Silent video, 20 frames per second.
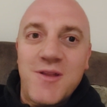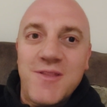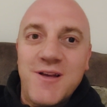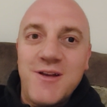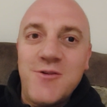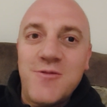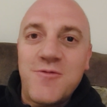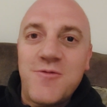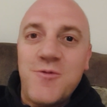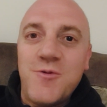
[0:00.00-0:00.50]
and I
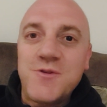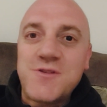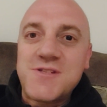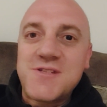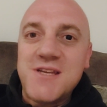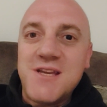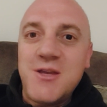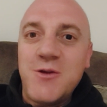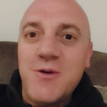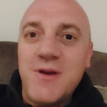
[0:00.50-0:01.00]
look forward to
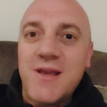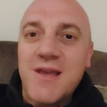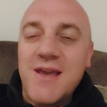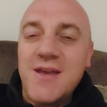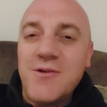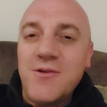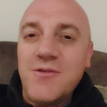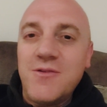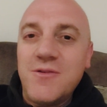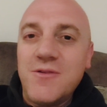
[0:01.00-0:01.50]
seeing you
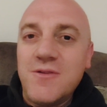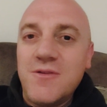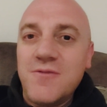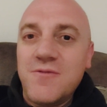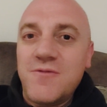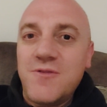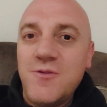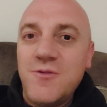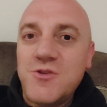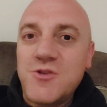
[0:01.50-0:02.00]
again on
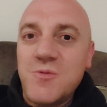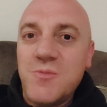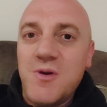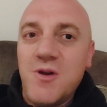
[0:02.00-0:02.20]
future